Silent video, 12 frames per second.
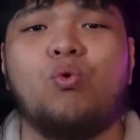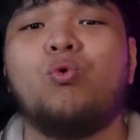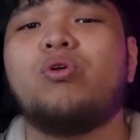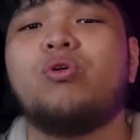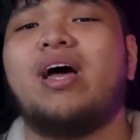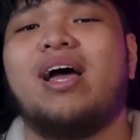
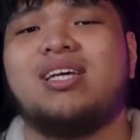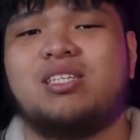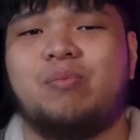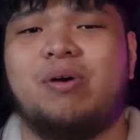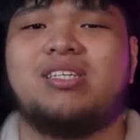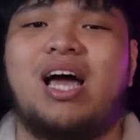all their
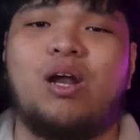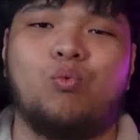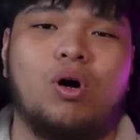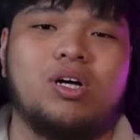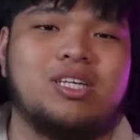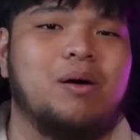SMS and
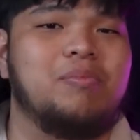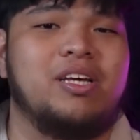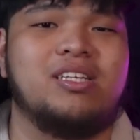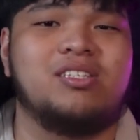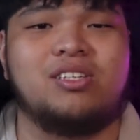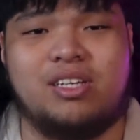WhatsApp
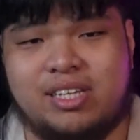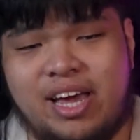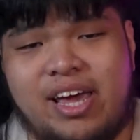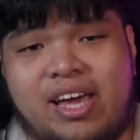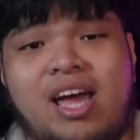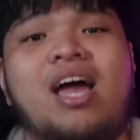needs
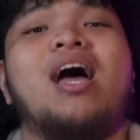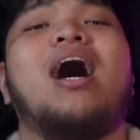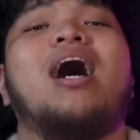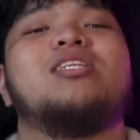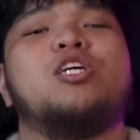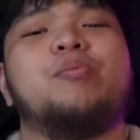today
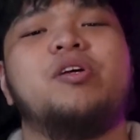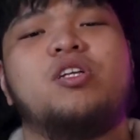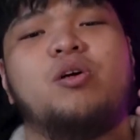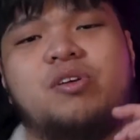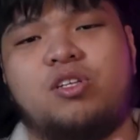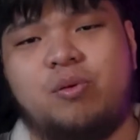at
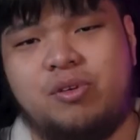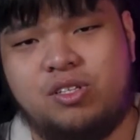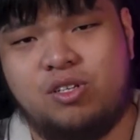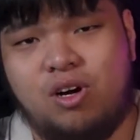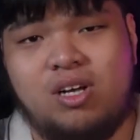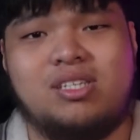
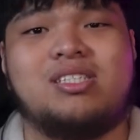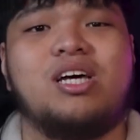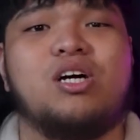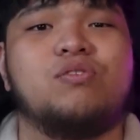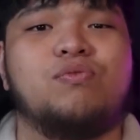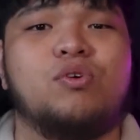
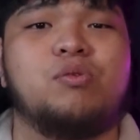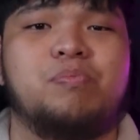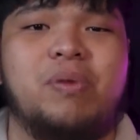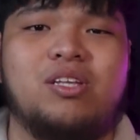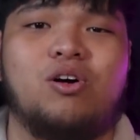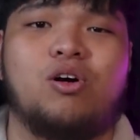
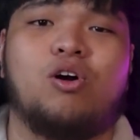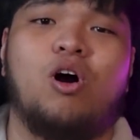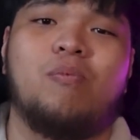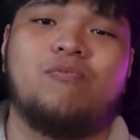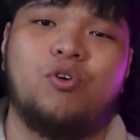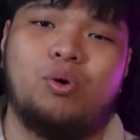
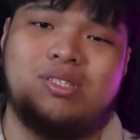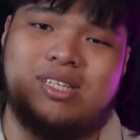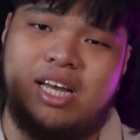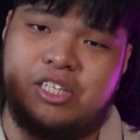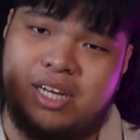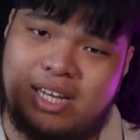www.salesforceben.com forward
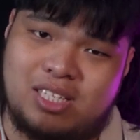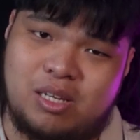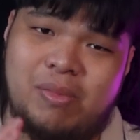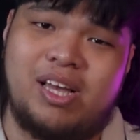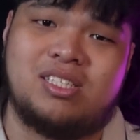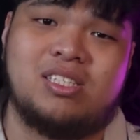slash
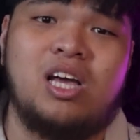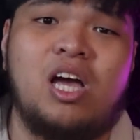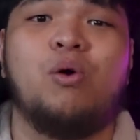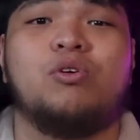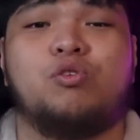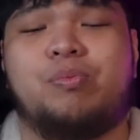SMS,
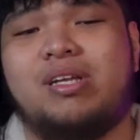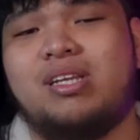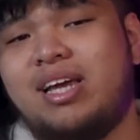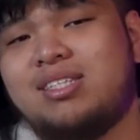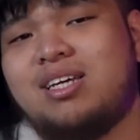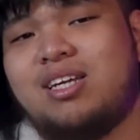which will be
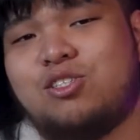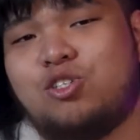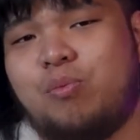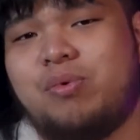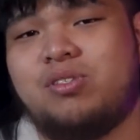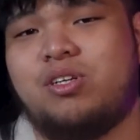linked at the
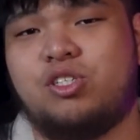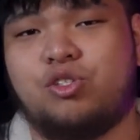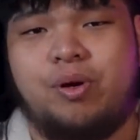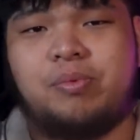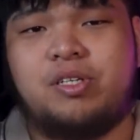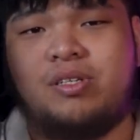top of the
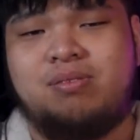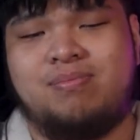description.